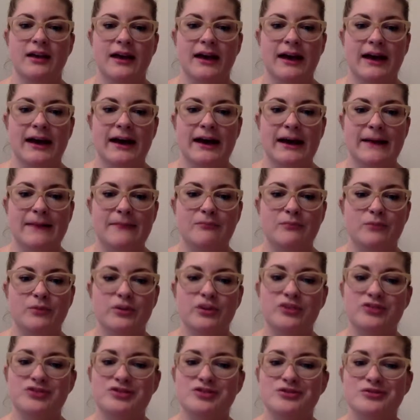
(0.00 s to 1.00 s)

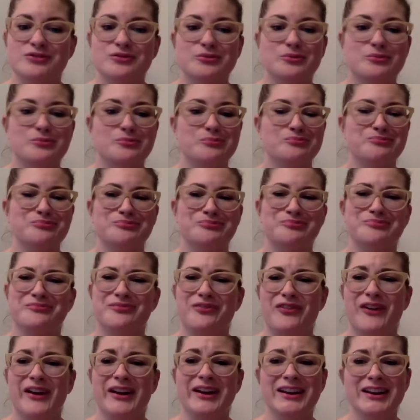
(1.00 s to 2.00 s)
You also
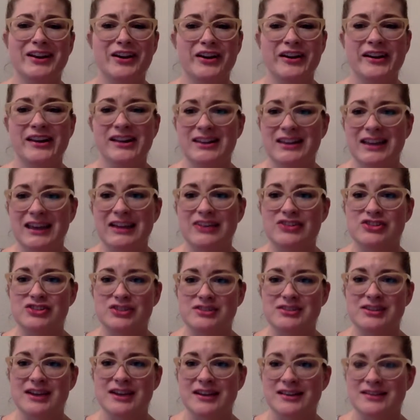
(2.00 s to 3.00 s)
finding out
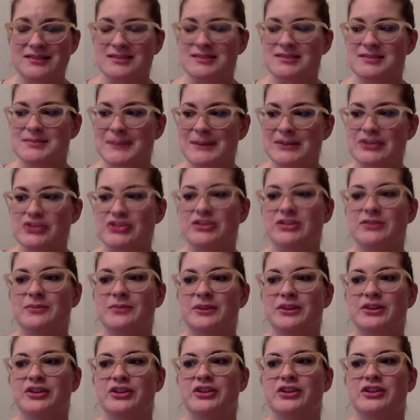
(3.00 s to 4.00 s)
engaging text, especially
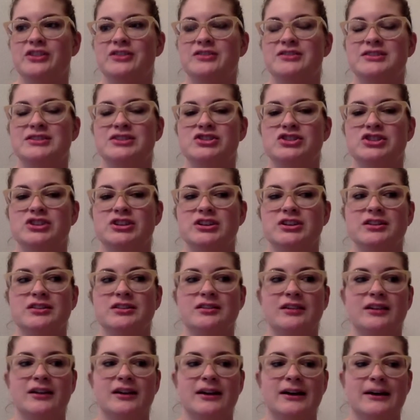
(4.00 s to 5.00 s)
when you're
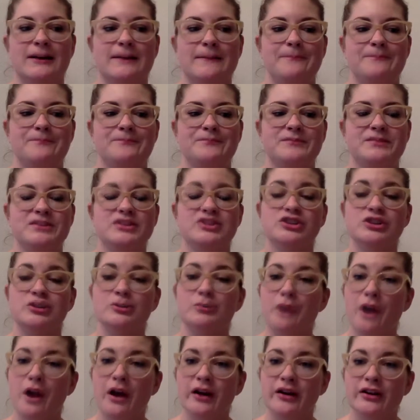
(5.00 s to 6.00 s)
teaching
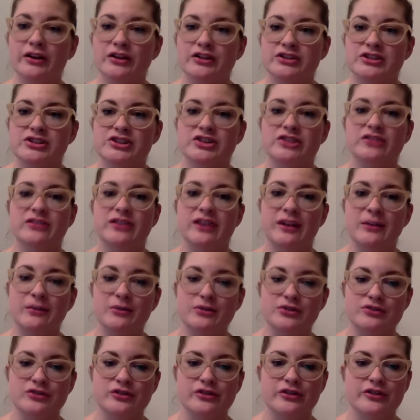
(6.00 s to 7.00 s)
abroad and you're teaching
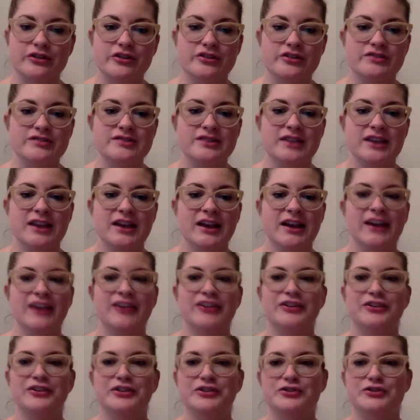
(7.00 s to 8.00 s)
language learners,
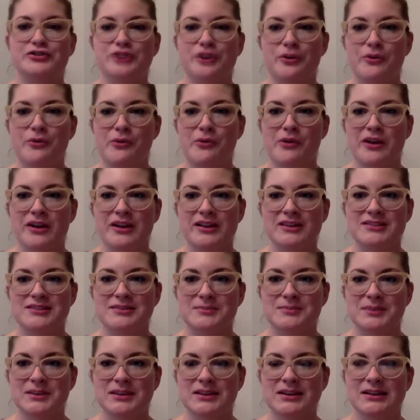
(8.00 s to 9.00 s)
you don't want it to
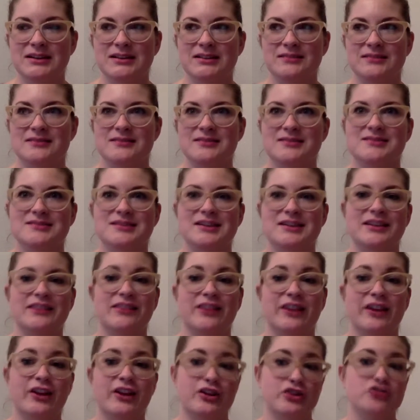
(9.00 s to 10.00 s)
be this kind of
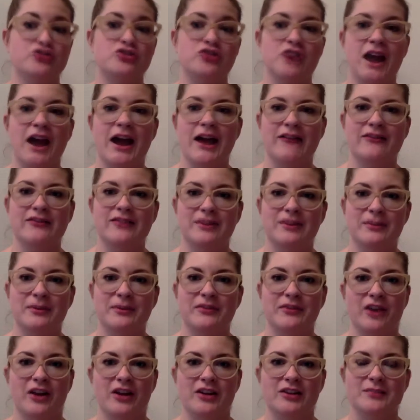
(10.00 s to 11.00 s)
like contrived that
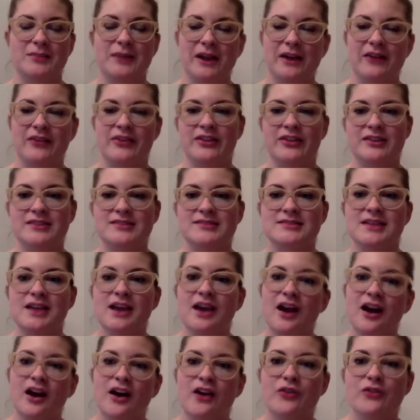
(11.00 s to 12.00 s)
we've talked about that's,
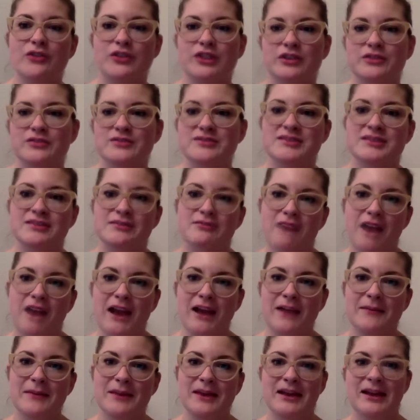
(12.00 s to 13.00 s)
oh, cutesy
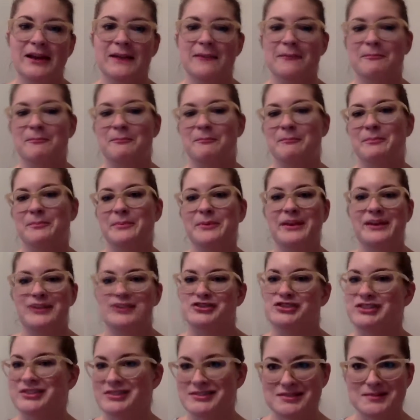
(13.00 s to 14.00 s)
rhyming, but
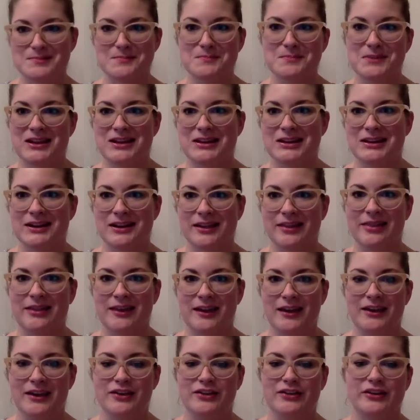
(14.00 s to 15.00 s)
actually doesn't mean
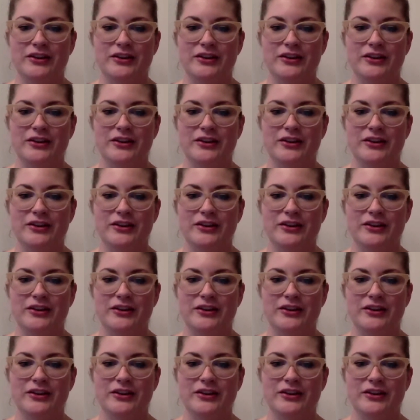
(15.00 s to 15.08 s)
anything,